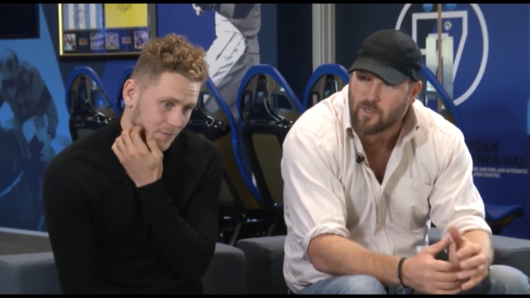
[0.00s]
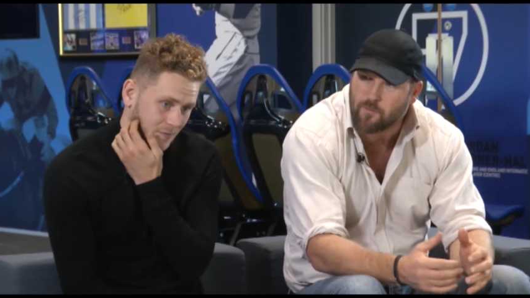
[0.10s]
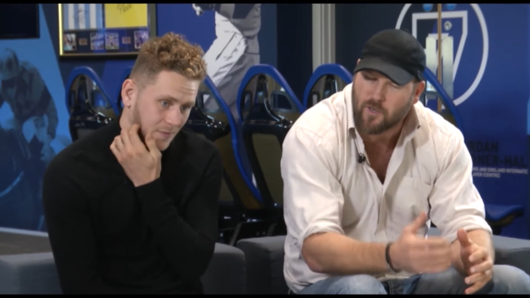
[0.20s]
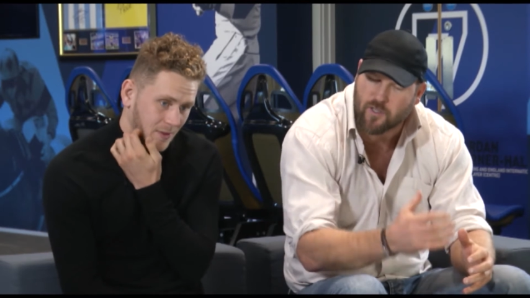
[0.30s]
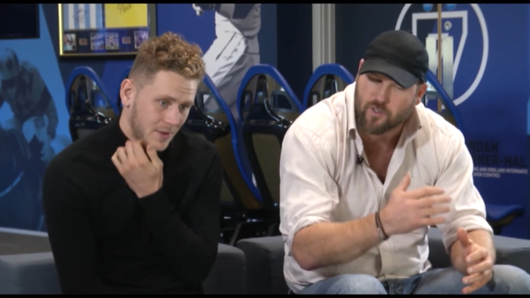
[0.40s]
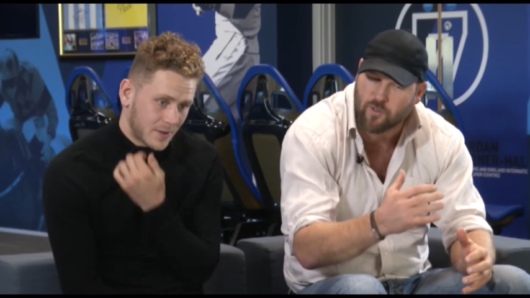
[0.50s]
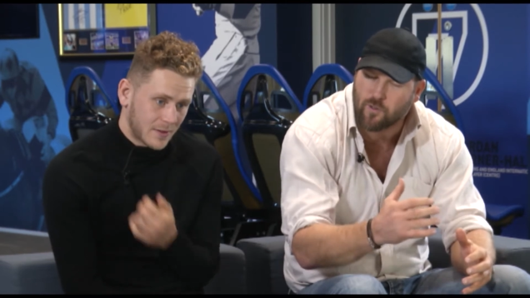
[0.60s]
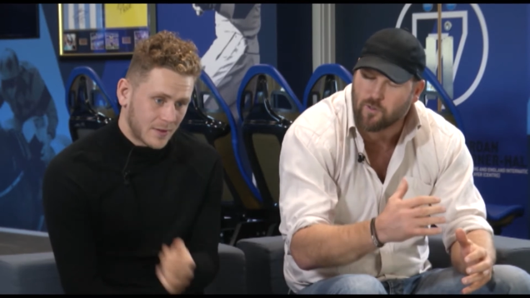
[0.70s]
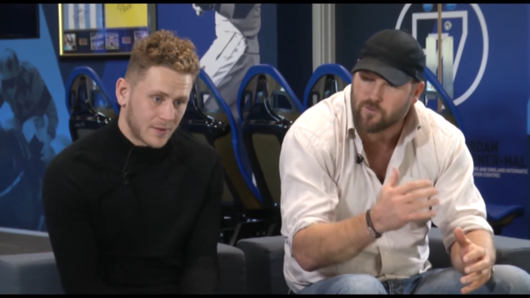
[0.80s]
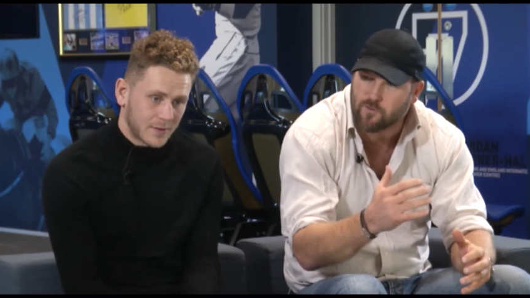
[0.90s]
Speaker 1: but a
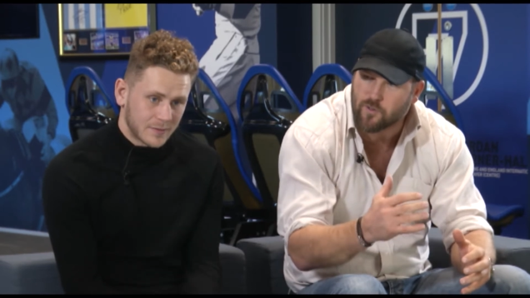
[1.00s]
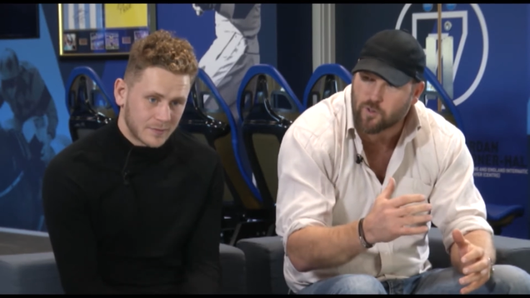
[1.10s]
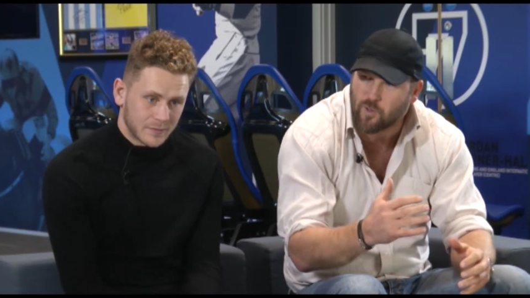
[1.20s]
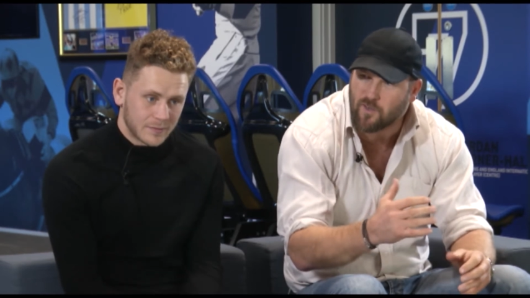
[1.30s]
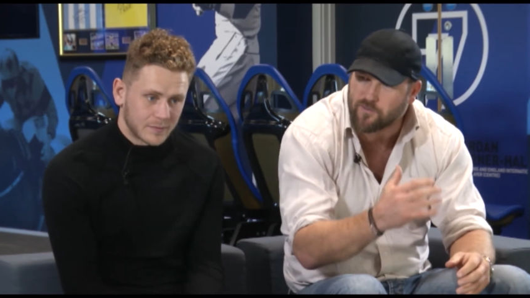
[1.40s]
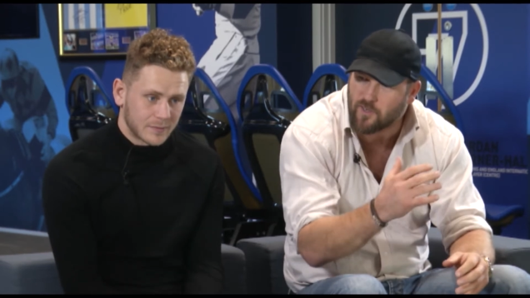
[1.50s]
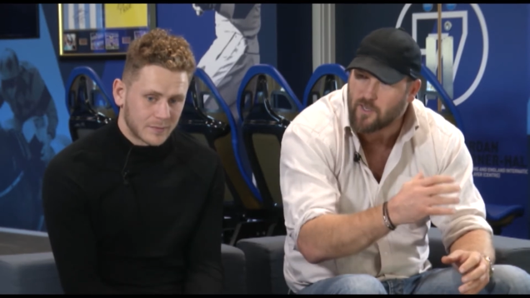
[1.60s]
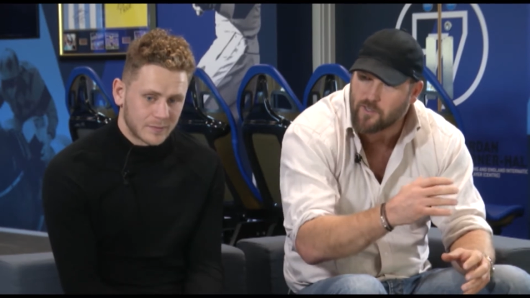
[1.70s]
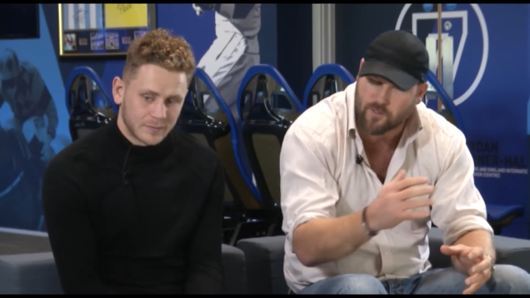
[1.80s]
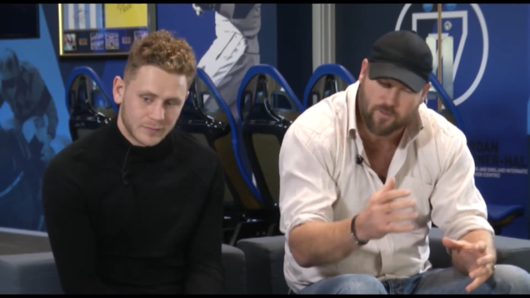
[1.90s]
short, squat
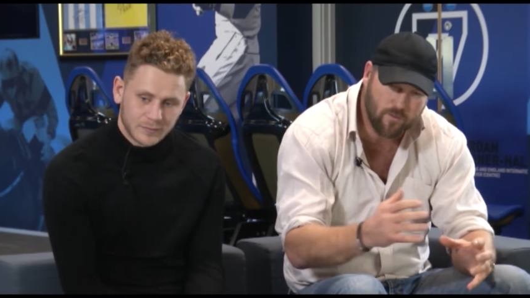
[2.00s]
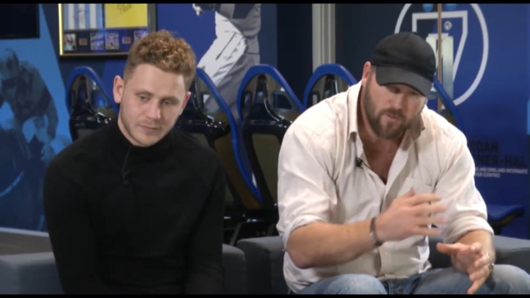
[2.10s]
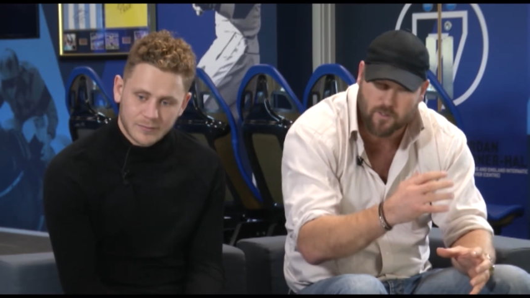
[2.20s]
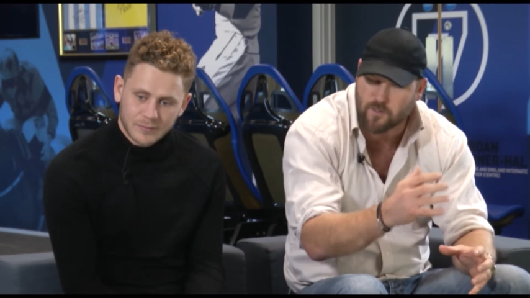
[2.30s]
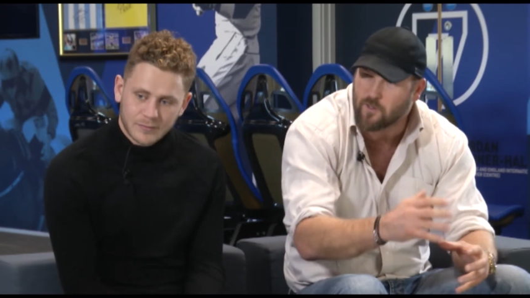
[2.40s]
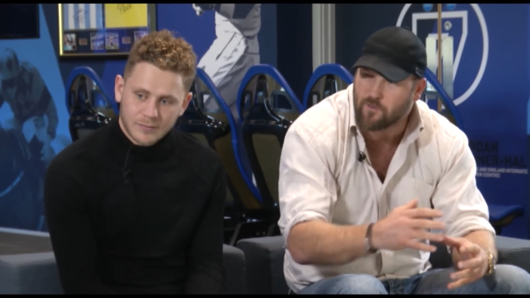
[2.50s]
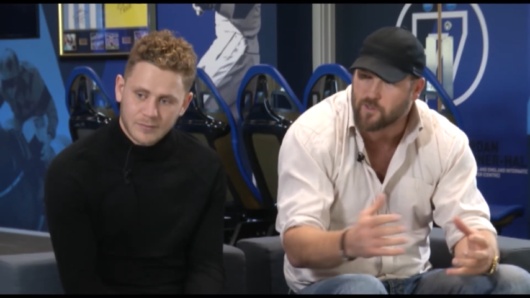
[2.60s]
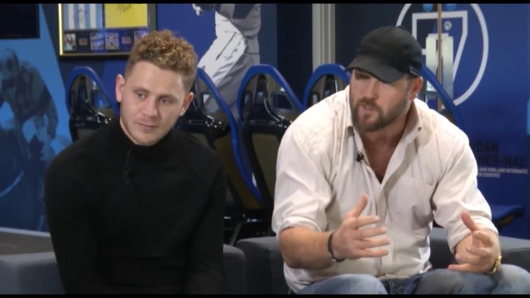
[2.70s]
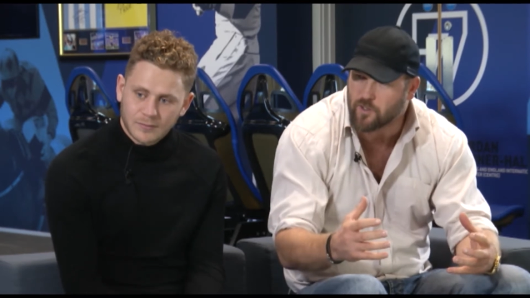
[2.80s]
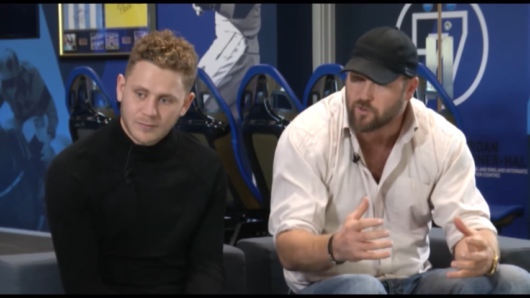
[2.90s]
fighter is he's
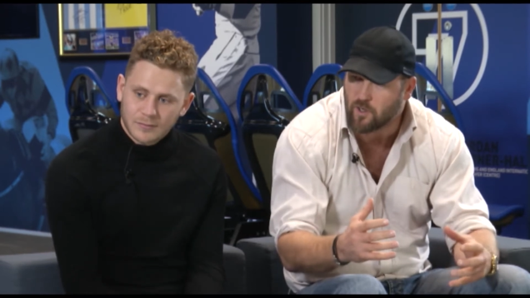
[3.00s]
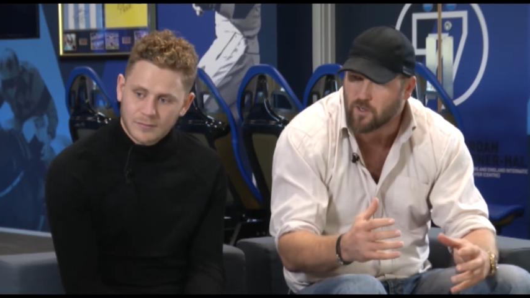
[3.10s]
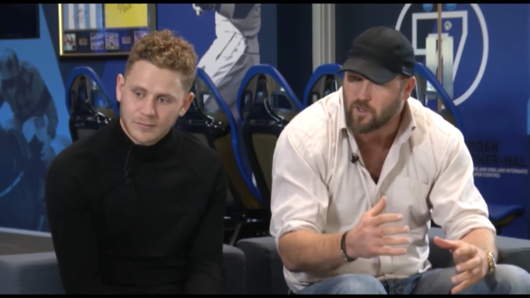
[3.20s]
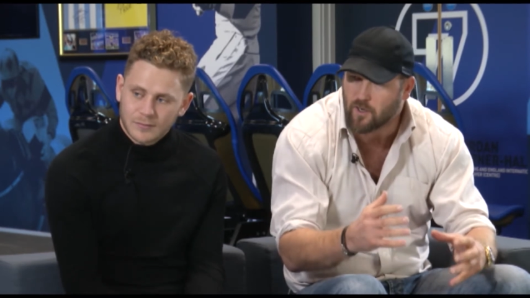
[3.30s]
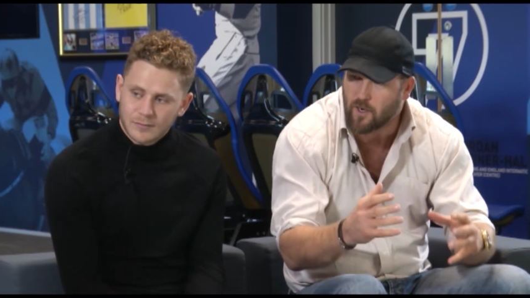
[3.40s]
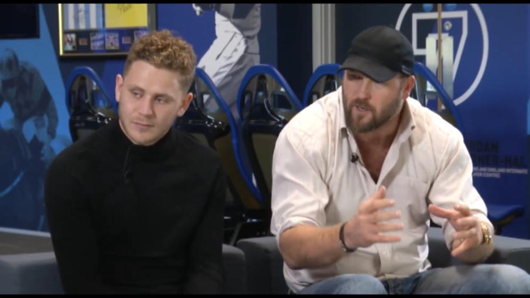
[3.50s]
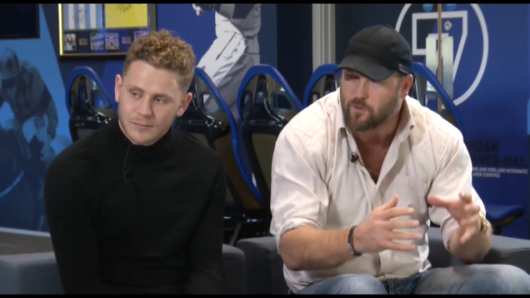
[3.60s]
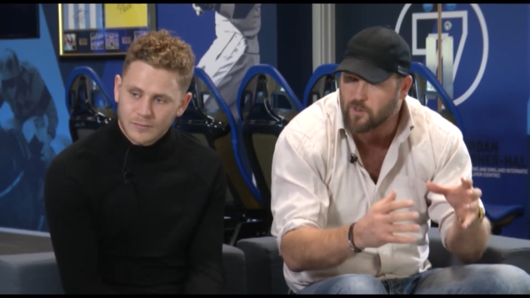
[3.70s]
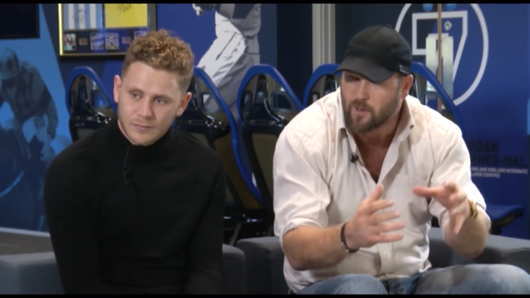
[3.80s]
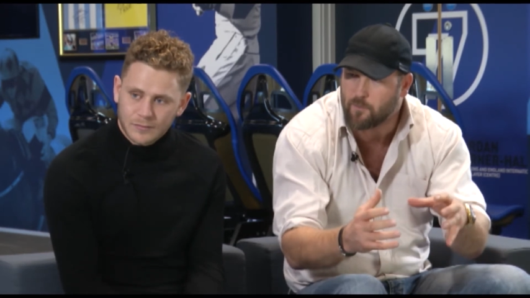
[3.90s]
obviously a stronger guy. He'll
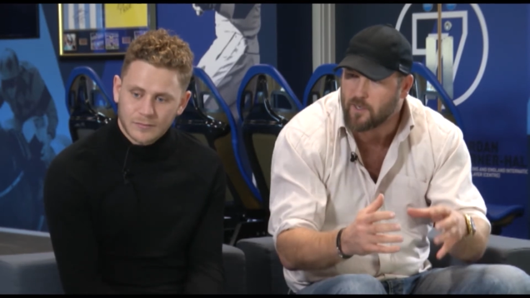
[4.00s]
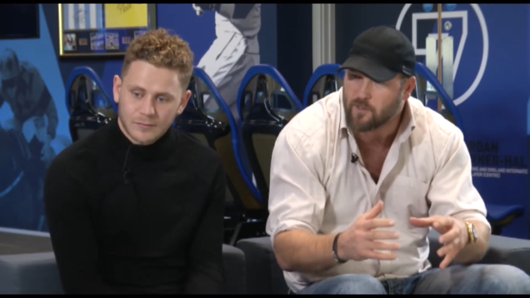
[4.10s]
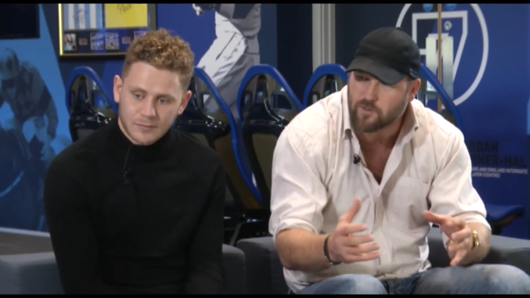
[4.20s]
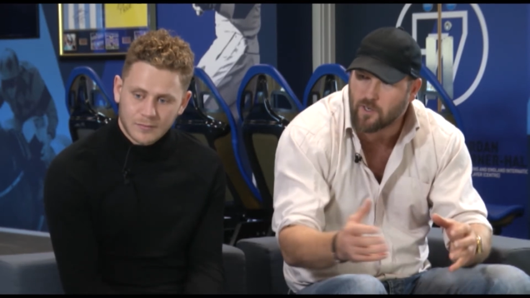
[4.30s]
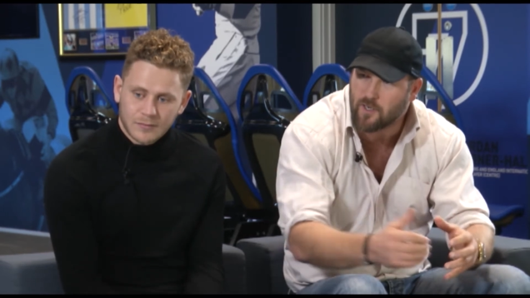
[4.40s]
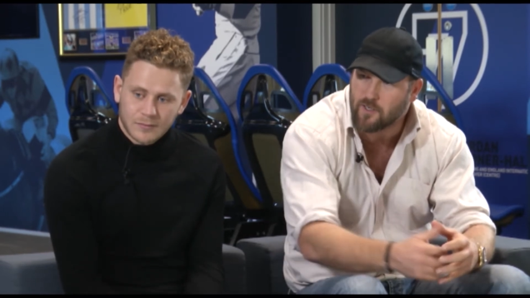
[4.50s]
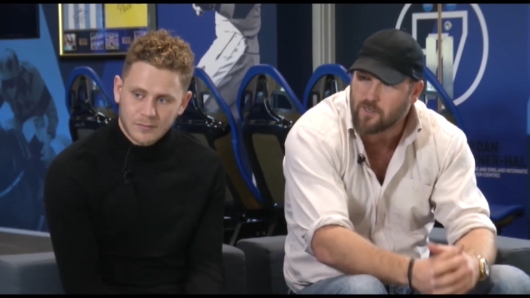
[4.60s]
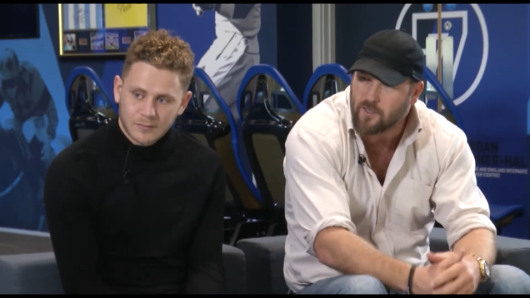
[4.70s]
come in and try and